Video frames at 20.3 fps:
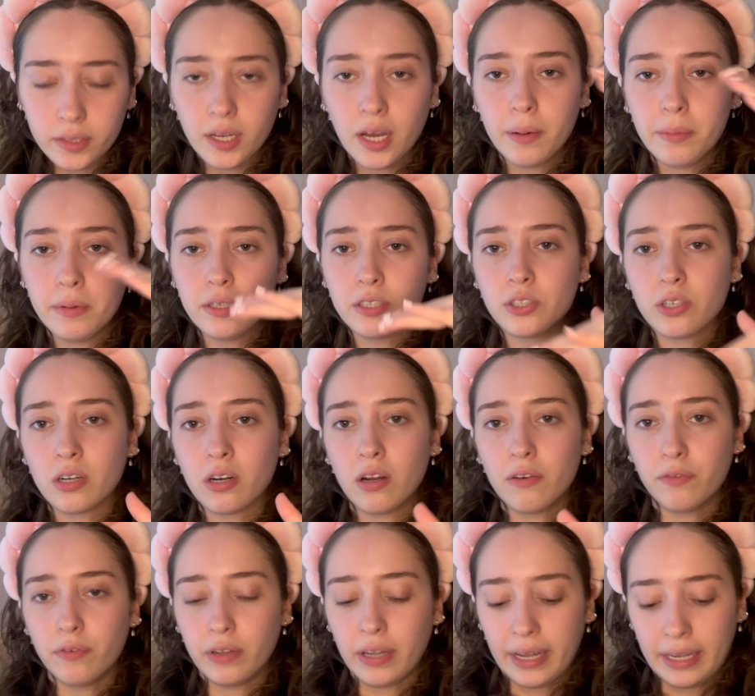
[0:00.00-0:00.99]
I'm going to start
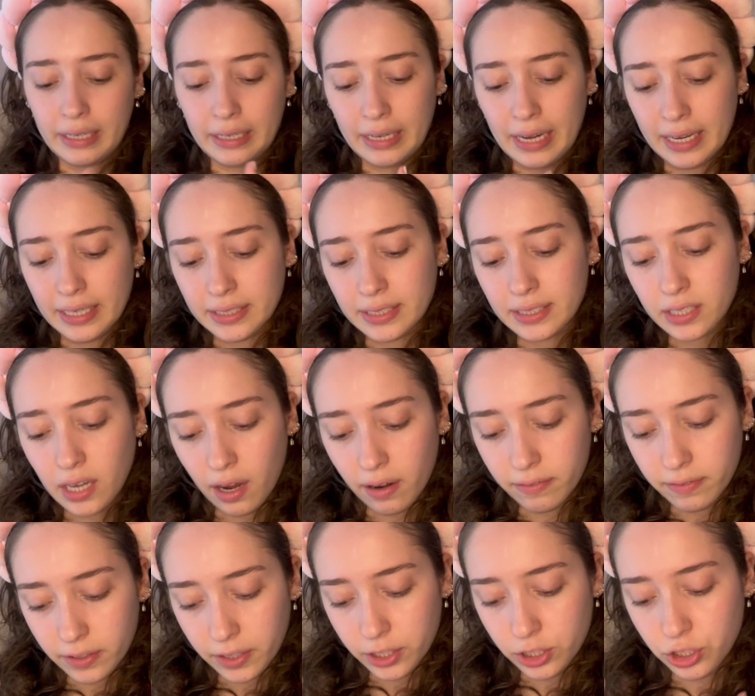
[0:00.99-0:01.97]
off with like less
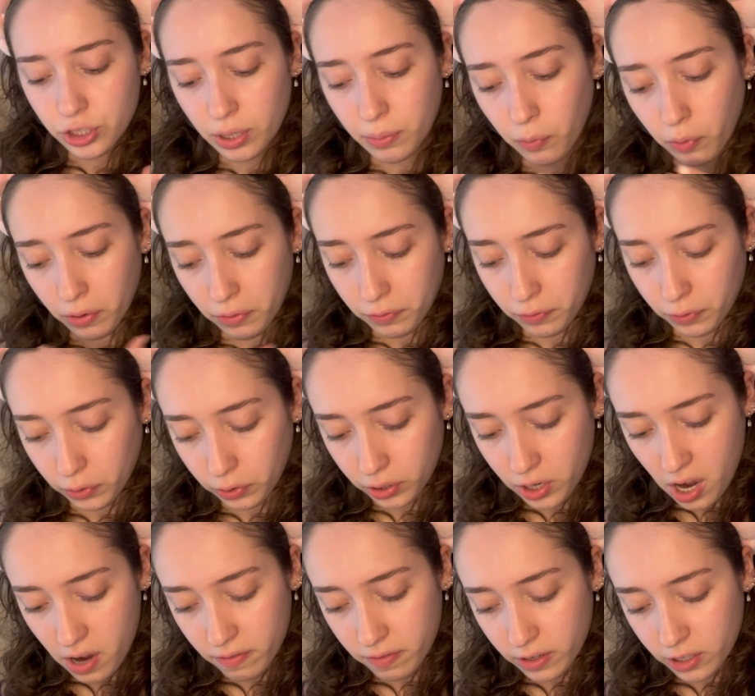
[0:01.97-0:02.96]
coverage to more full
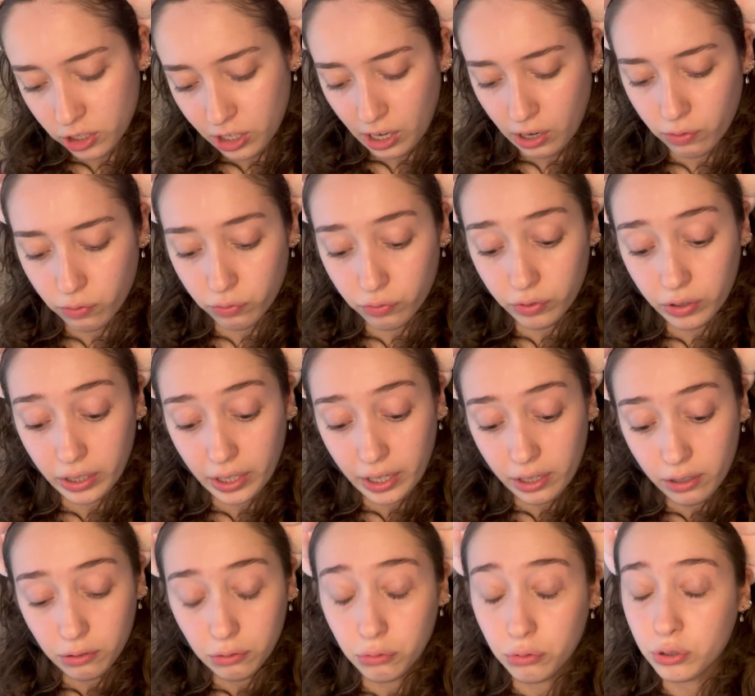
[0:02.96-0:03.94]
coverage. I don't really
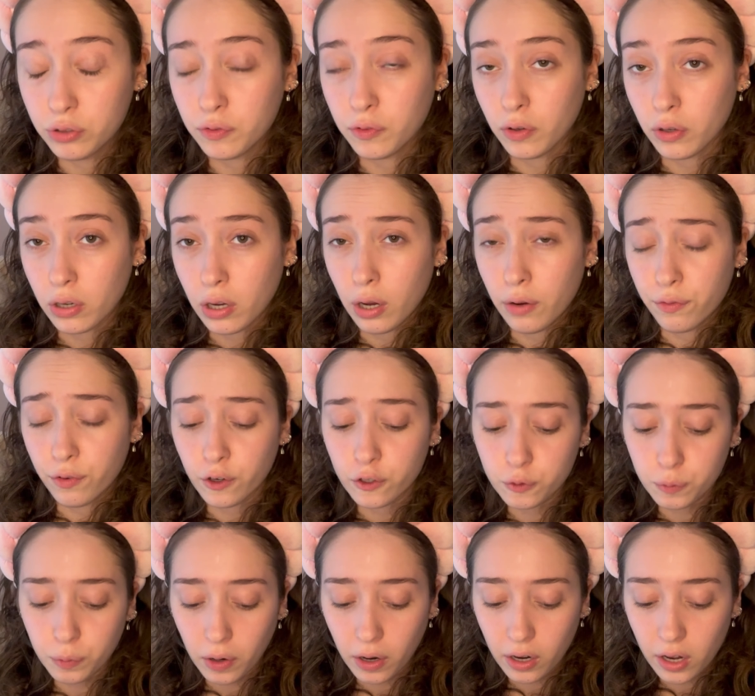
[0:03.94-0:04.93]
use full
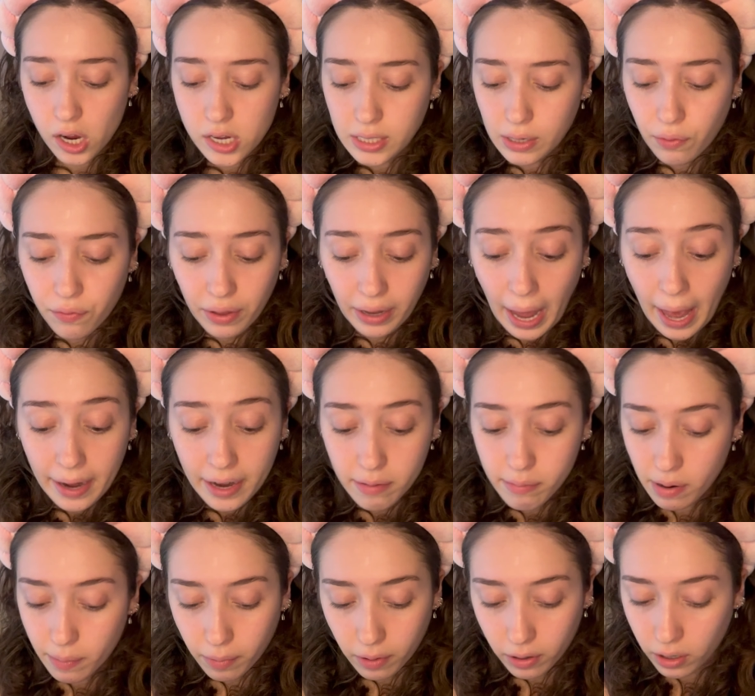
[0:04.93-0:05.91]
coverage products. I don't think any of
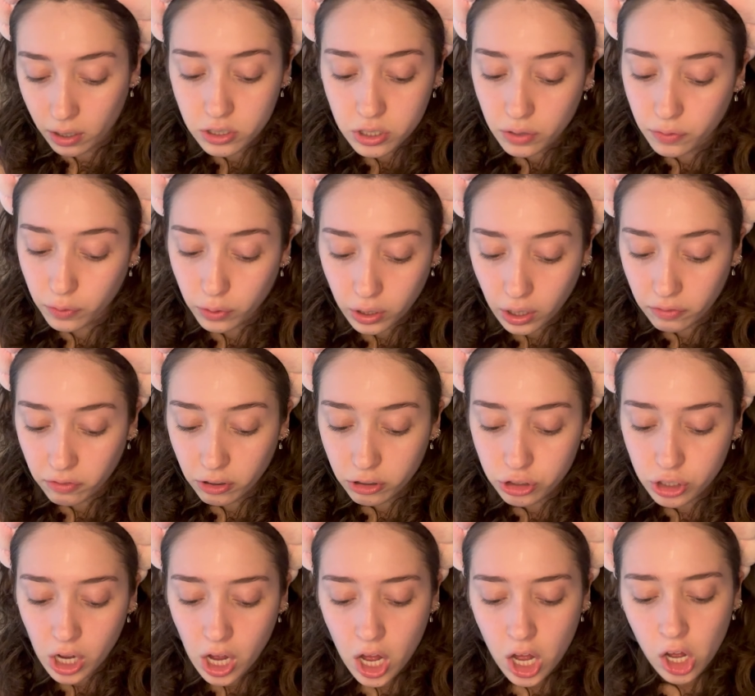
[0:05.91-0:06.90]
my products are full coverage.
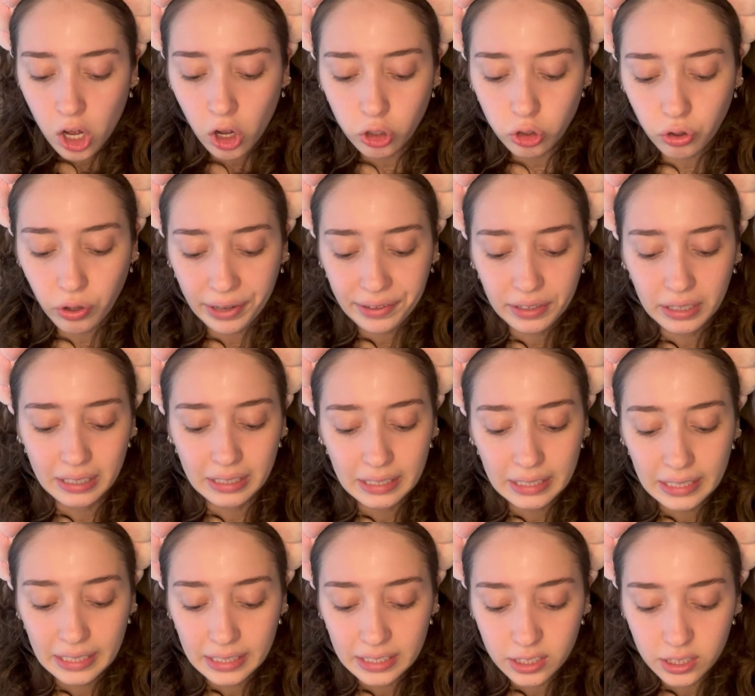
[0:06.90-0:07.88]
So like the
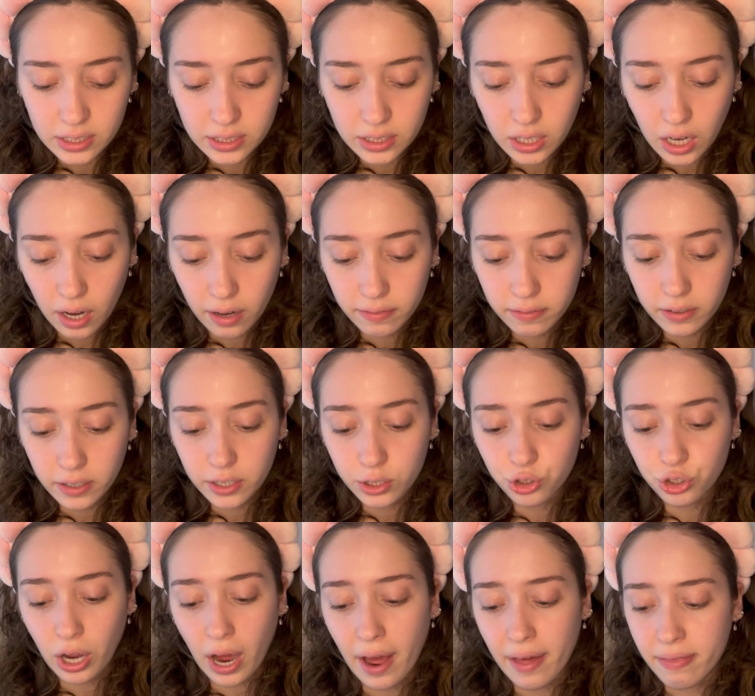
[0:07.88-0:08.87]
least
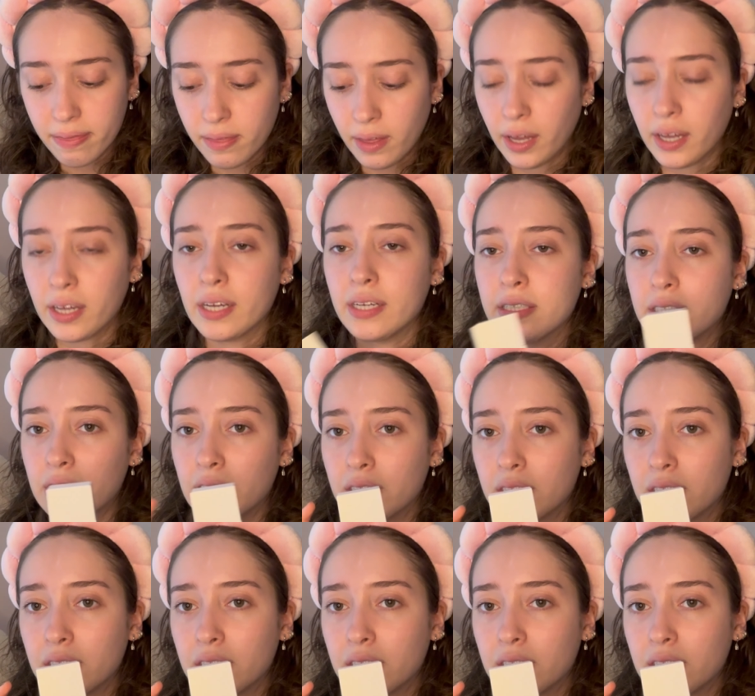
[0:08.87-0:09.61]
coverage I think is this